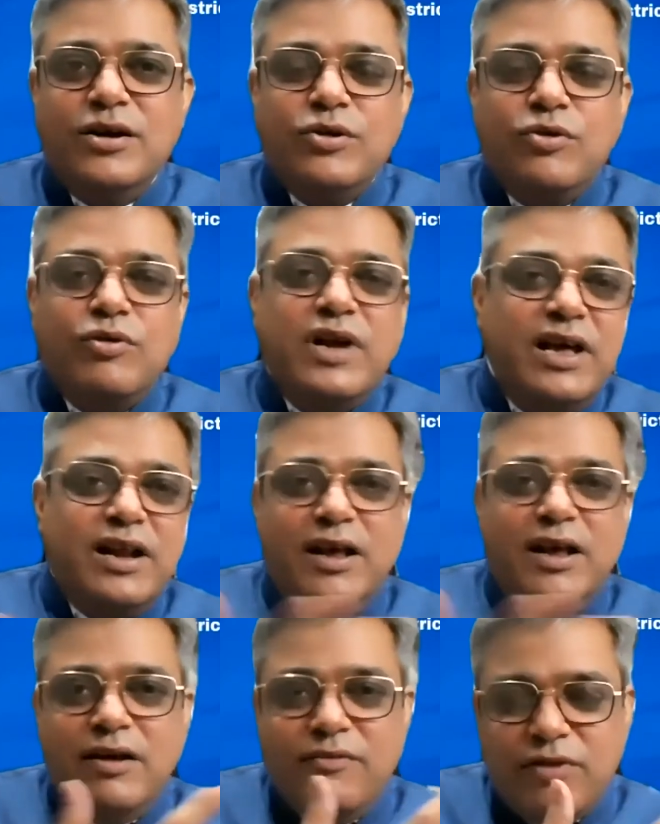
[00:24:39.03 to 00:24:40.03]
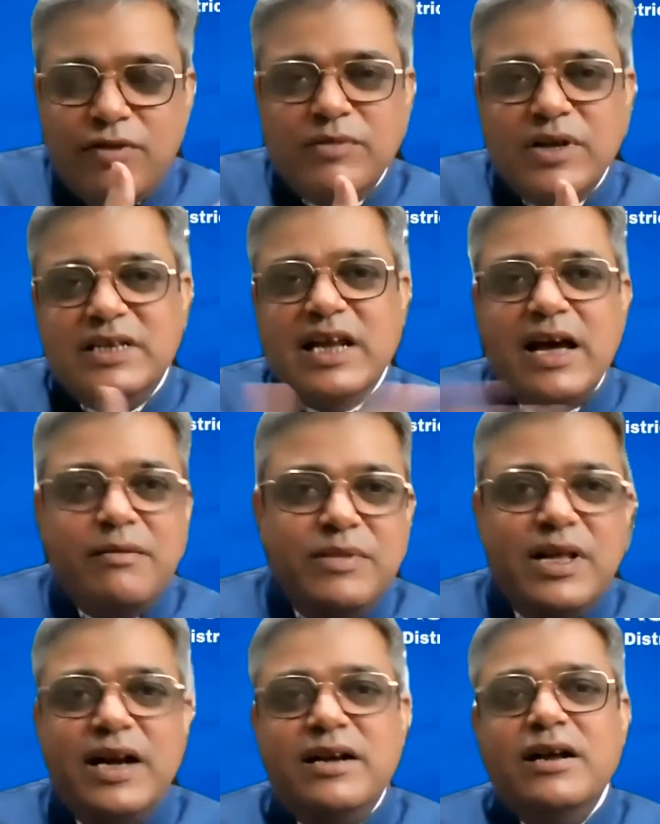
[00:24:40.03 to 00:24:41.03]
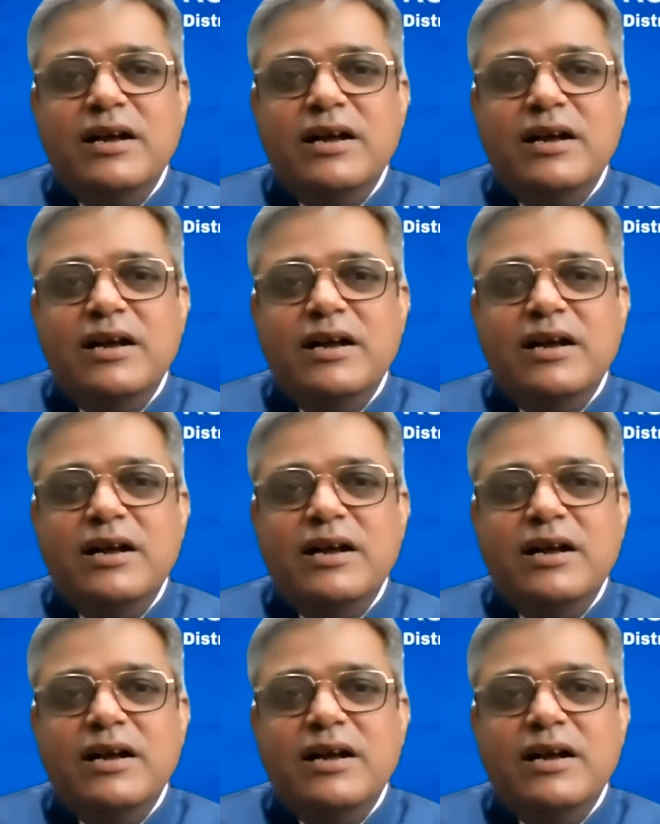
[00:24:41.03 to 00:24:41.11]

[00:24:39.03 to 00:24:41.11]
Today, from the time that